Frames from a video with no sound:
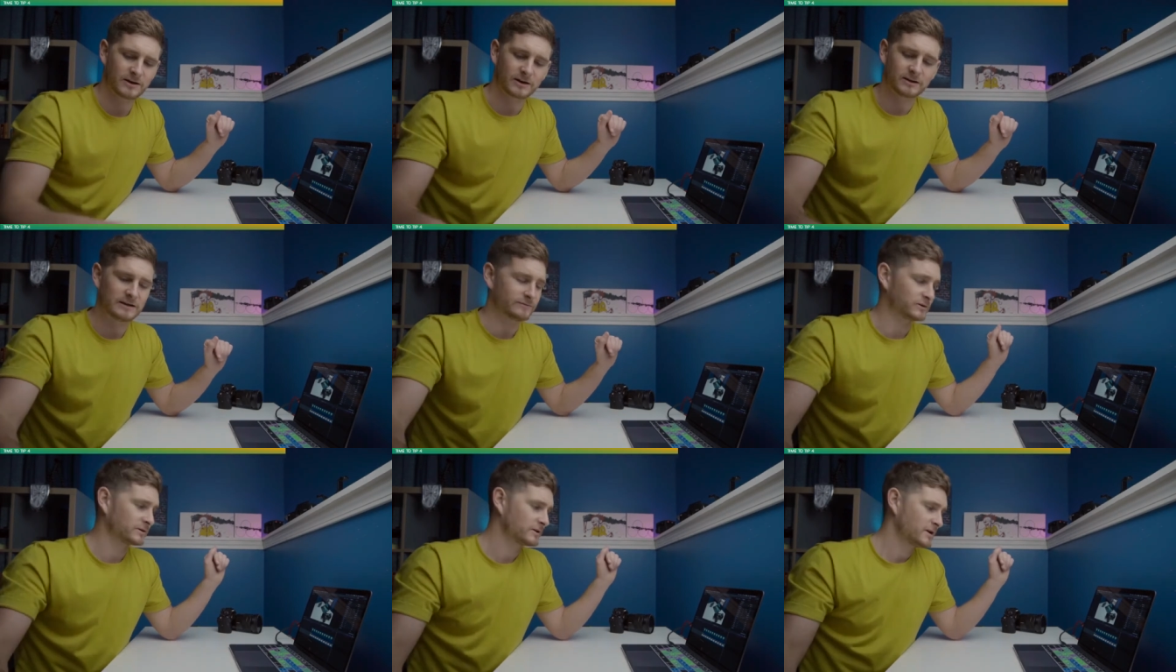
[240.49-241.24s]
I could
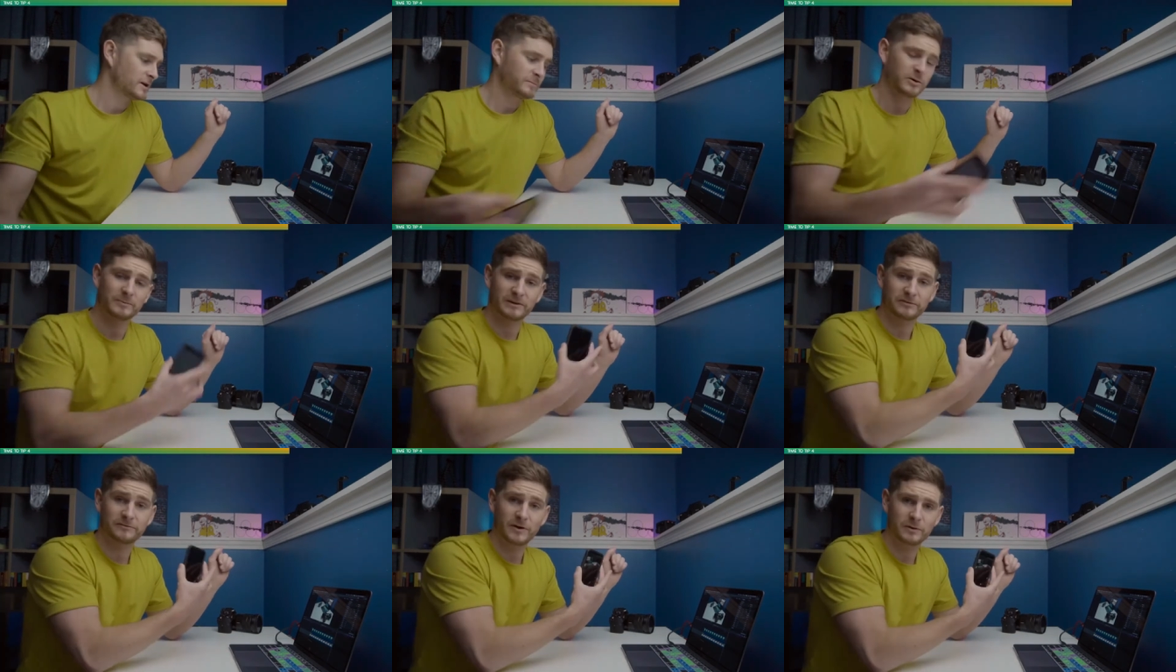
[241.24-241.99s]
even put my
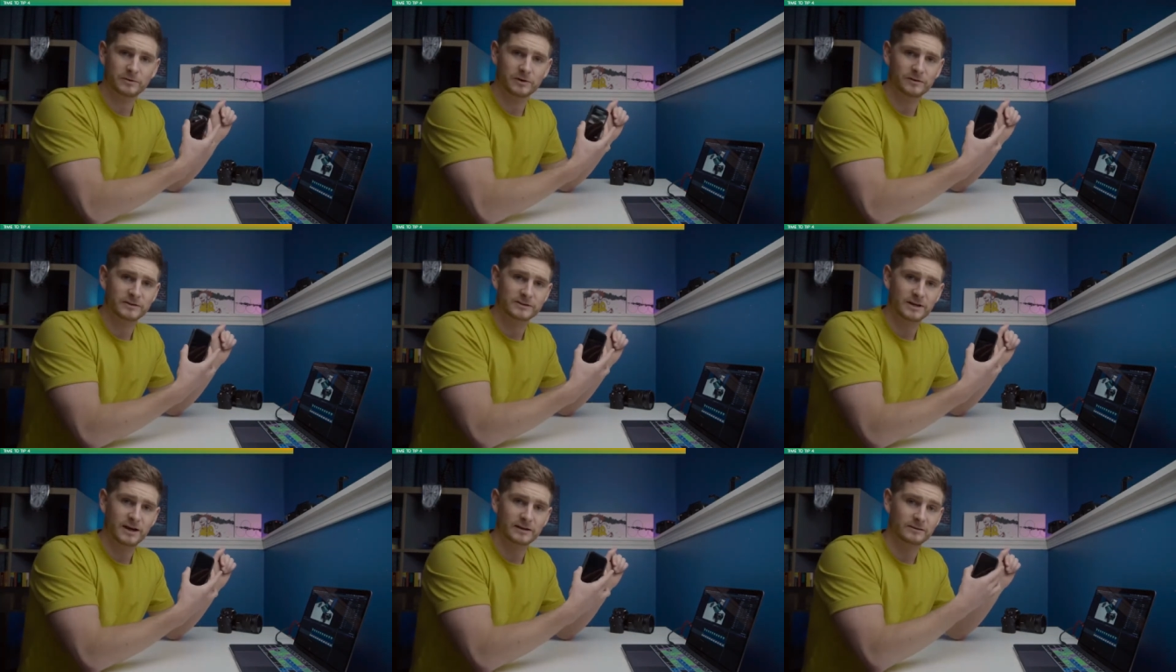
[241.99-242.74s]
phone on the
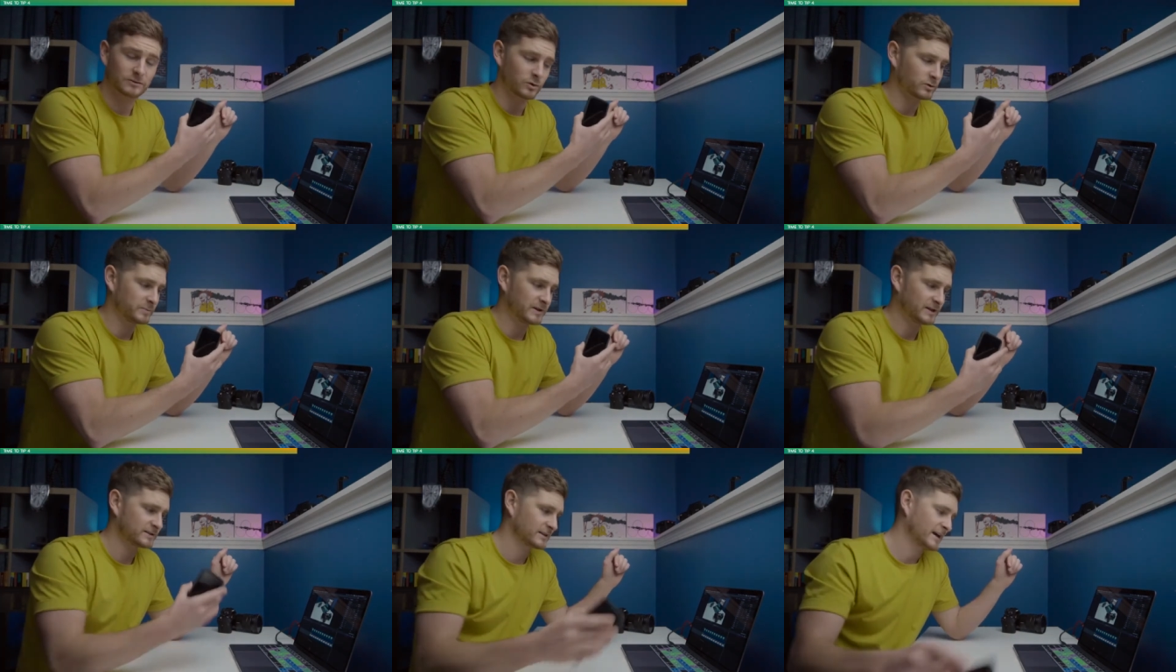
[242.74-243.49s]
side and corner pin
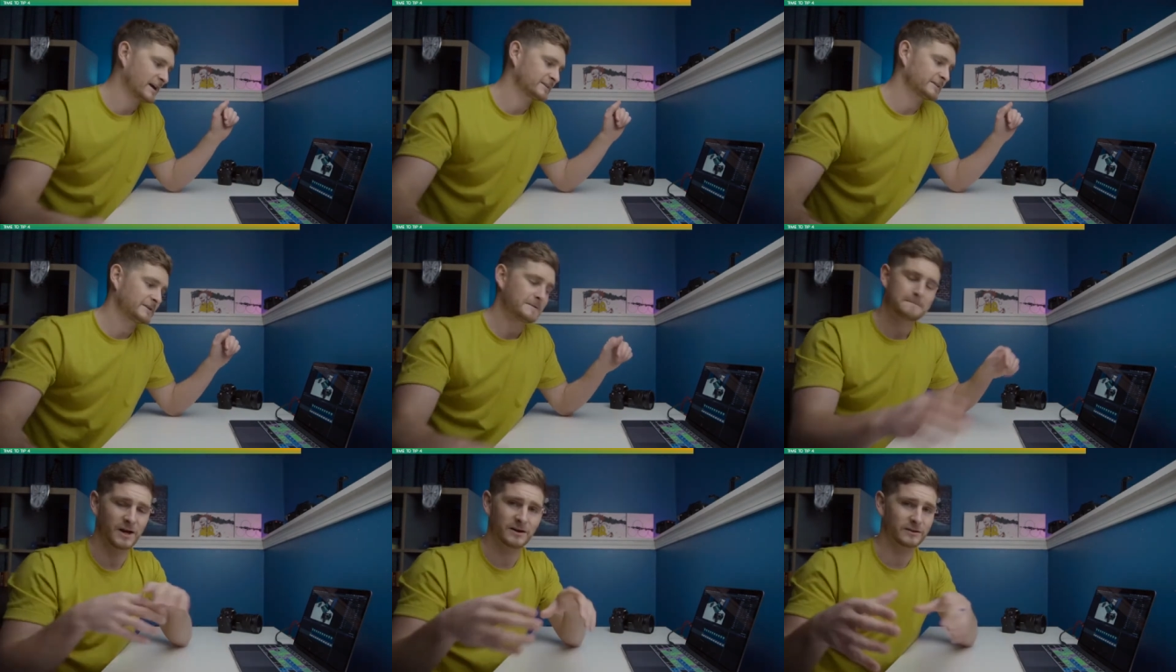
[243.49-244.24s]
it to that.
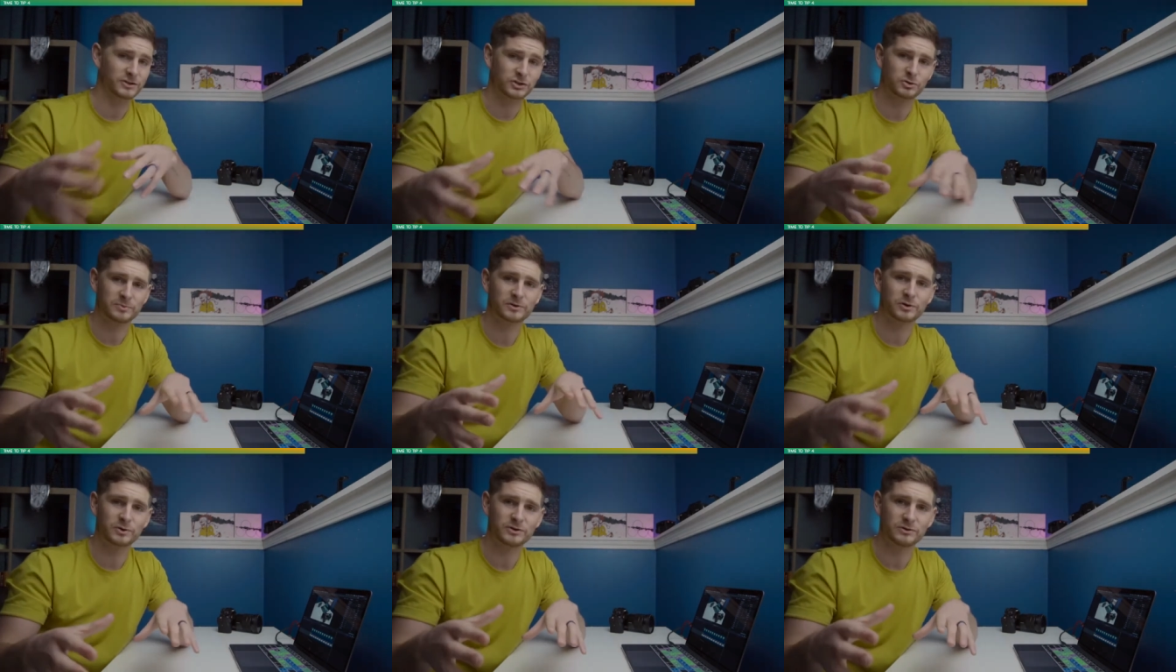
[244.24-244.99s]
Another super
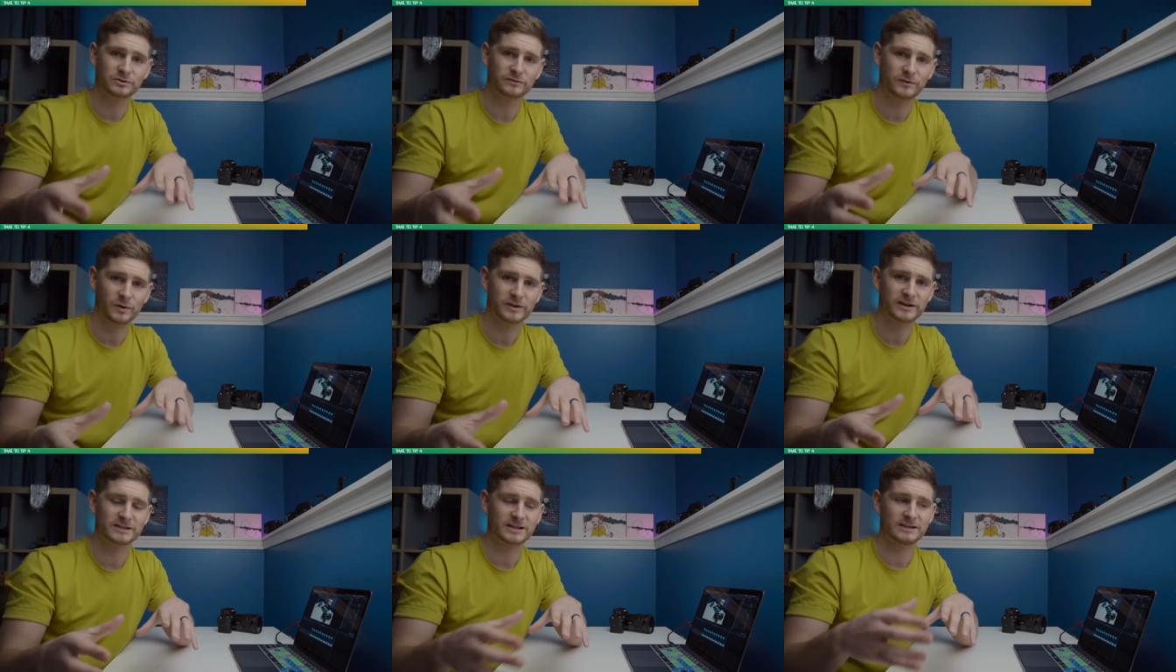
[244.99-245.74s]
cool use for
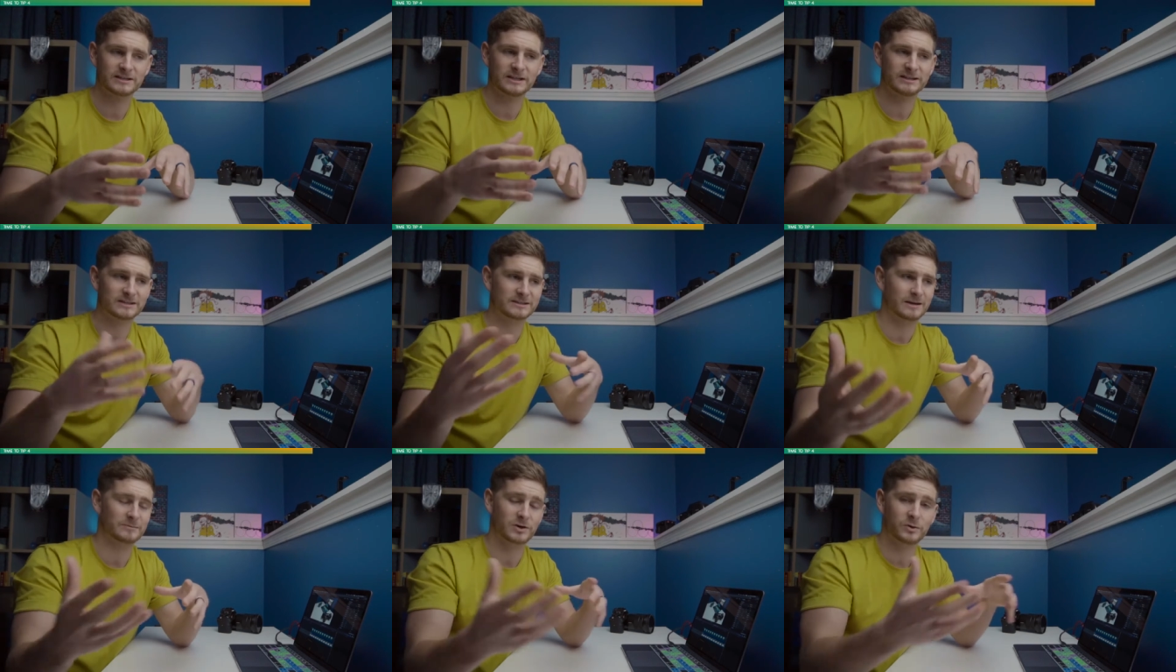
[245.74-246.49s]
this is in
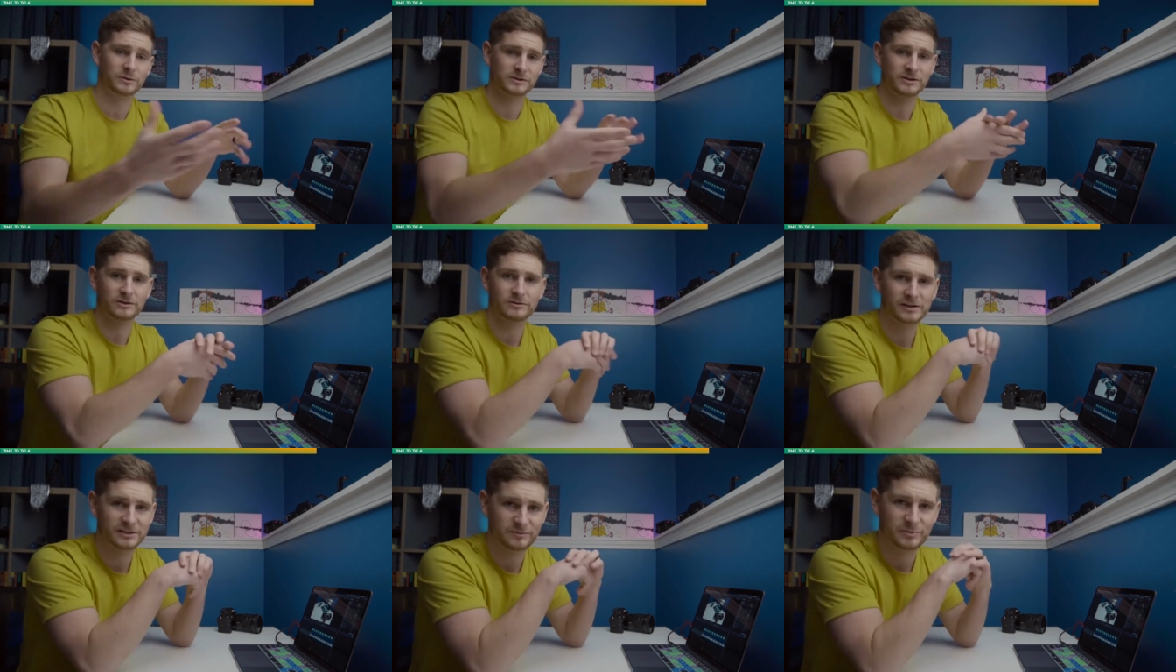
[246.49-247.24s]
Sam Calder's The
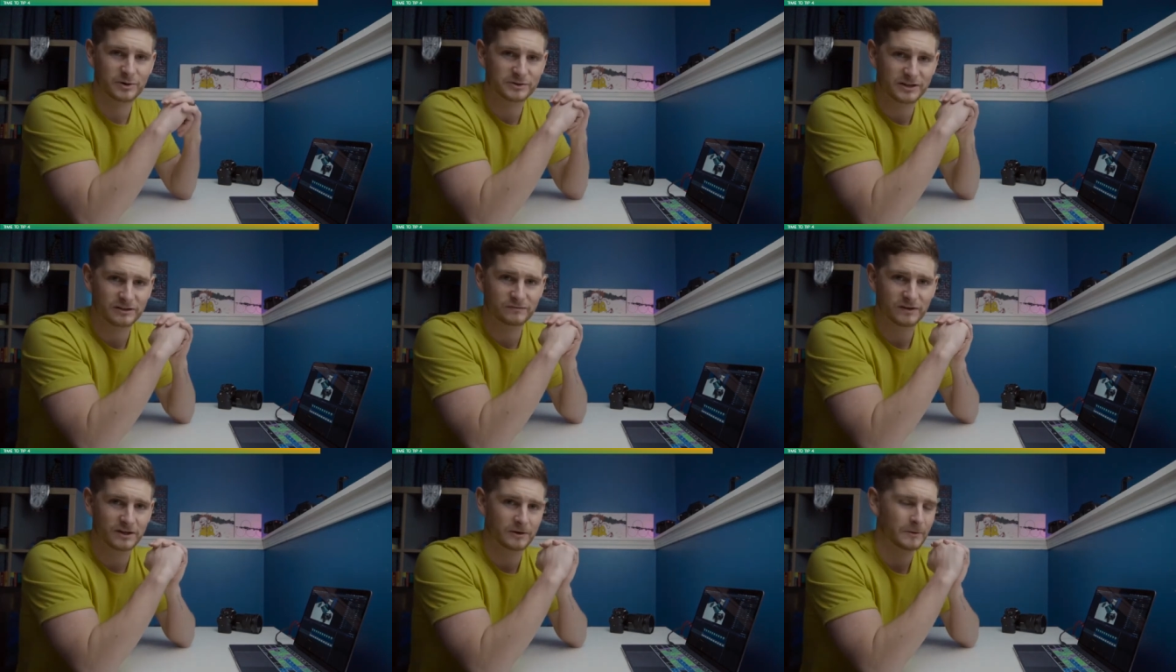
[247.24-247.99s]
Creative Process
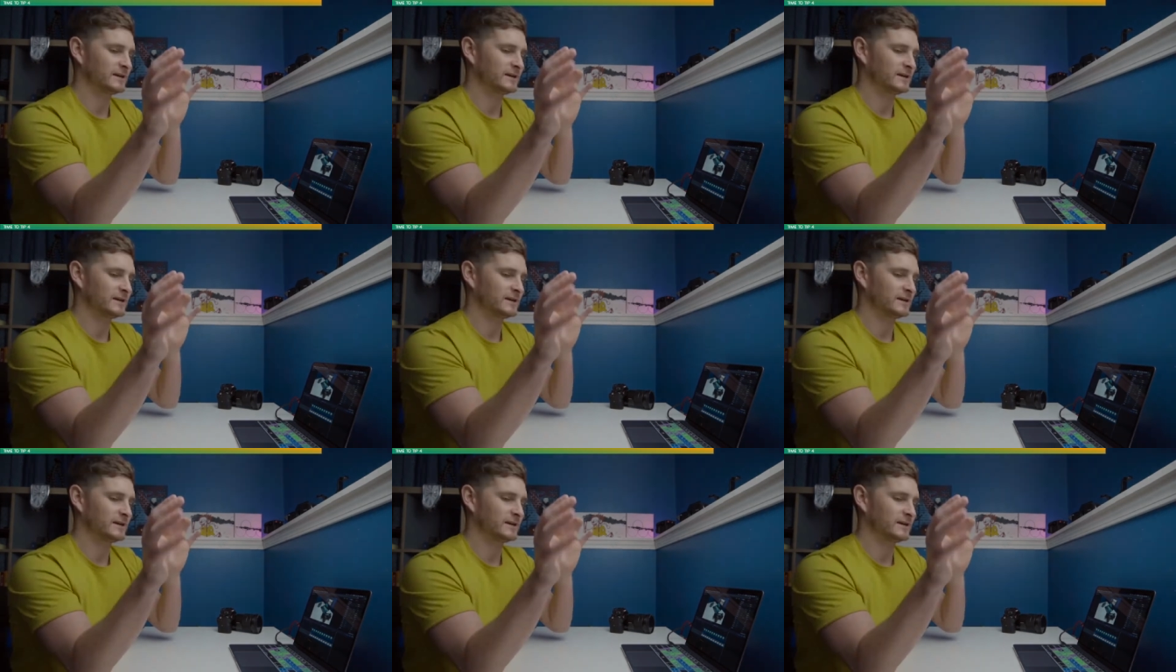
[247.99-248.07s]
video.